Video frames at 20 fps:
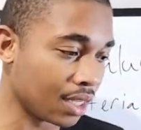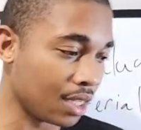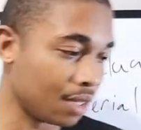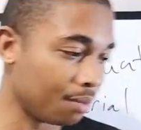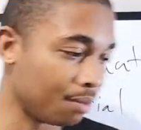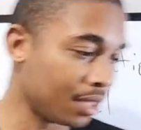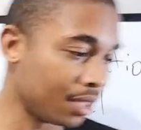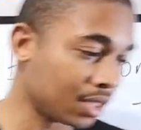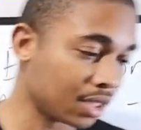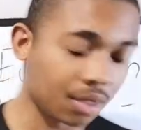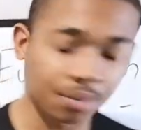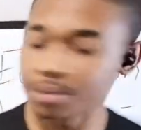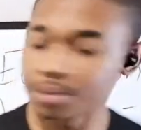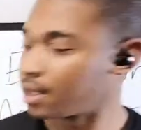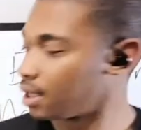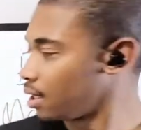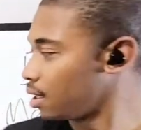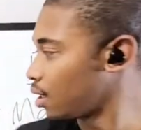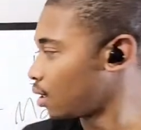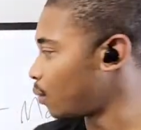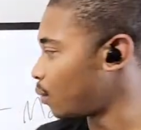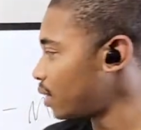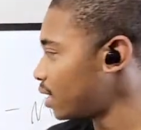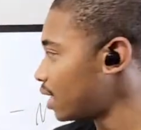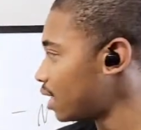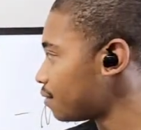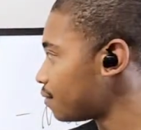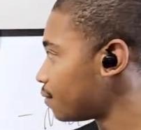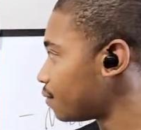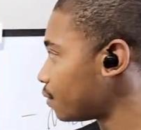and bishop. Queen
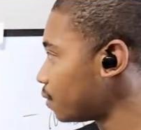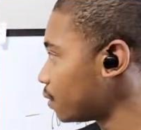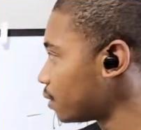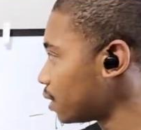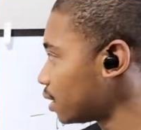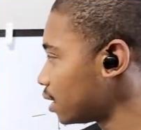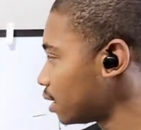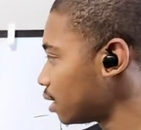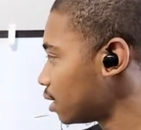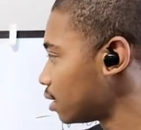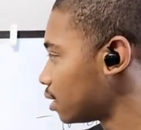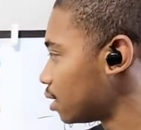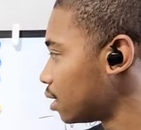A4.